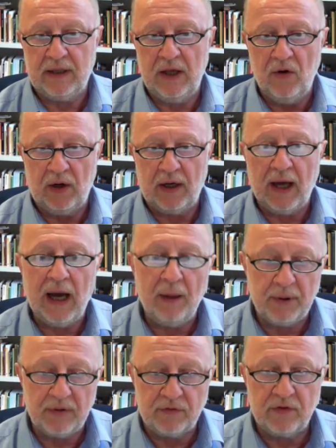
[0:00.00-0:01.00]
Georg
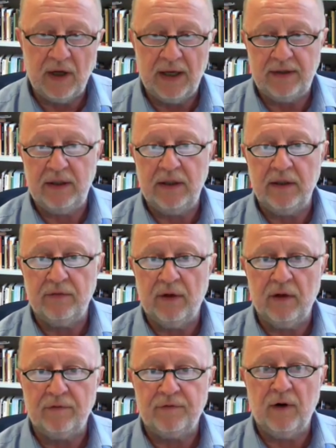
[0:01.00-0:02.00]
Graber's idea
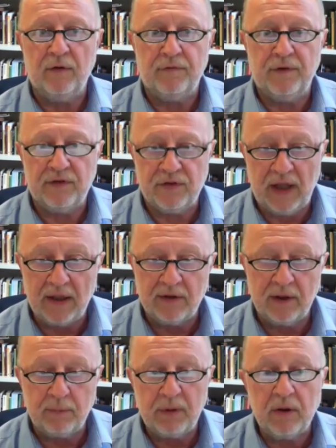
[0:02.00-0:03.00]
of a
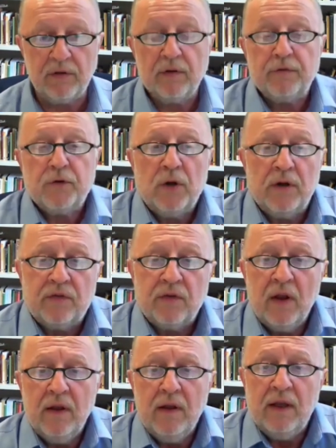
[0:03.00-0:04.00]
Celtic, because of course,
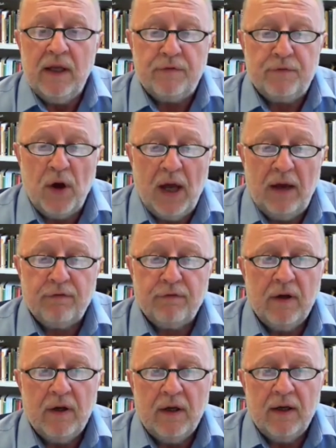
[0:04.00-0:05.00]
if
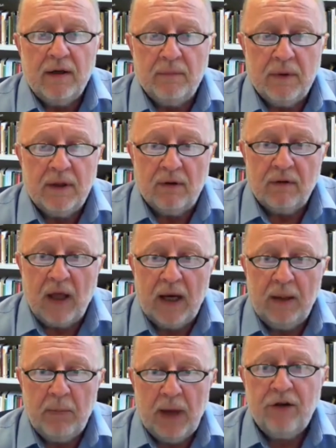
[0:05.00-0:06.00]
you can
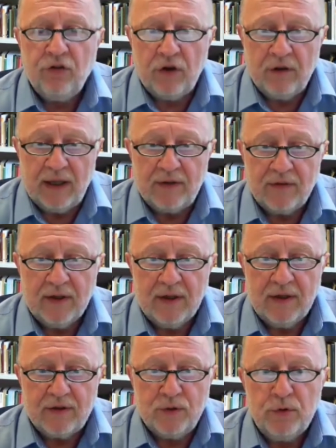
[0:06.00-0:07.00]
imagine that
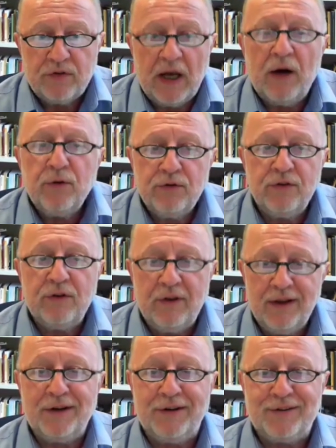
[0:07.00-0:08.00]
2000
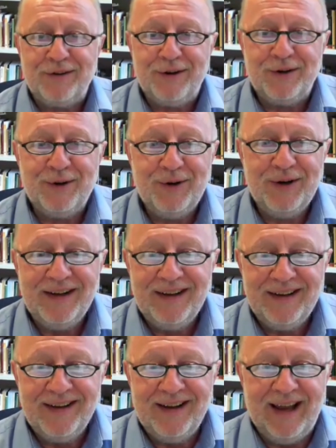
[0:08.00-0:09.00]
years,
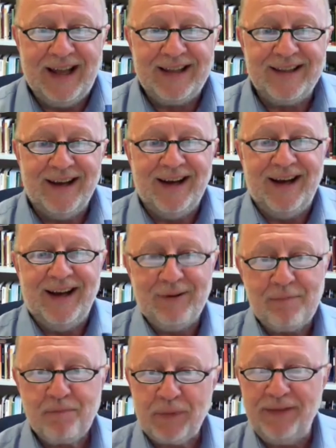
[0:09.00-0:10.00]
and
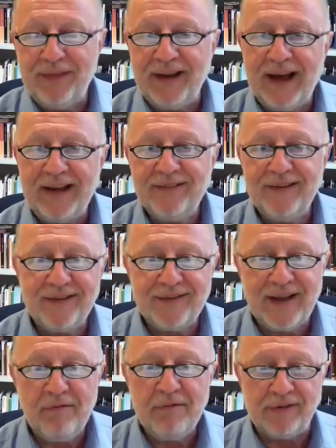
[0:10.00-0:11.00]
in the
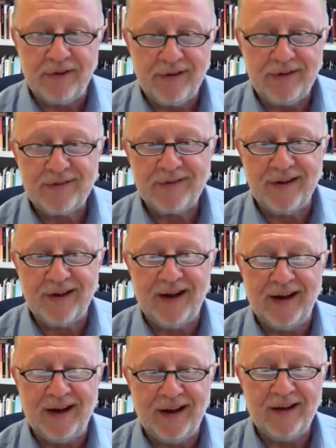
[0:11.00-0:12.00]
1970s,
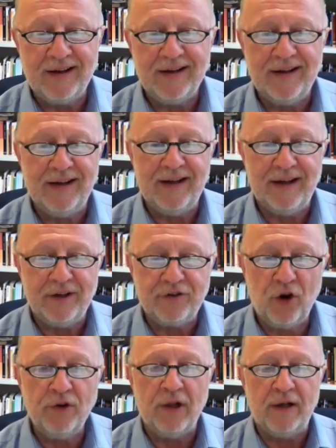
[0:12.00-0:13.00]
a
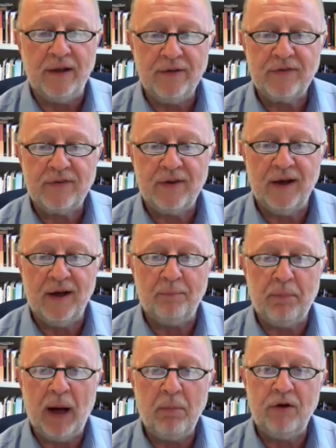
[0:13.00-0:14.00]
journalist
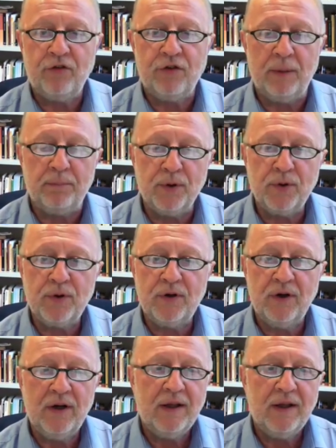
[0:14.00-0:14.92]
published a book,